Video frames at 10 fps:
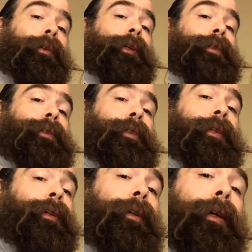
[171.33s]
you can
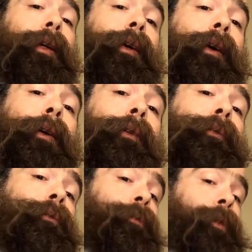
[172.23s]
see here,
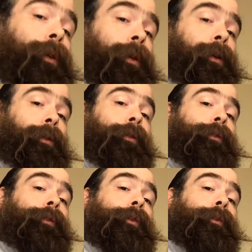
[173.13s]

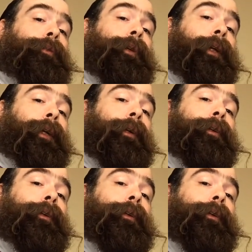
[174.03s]
hopefully,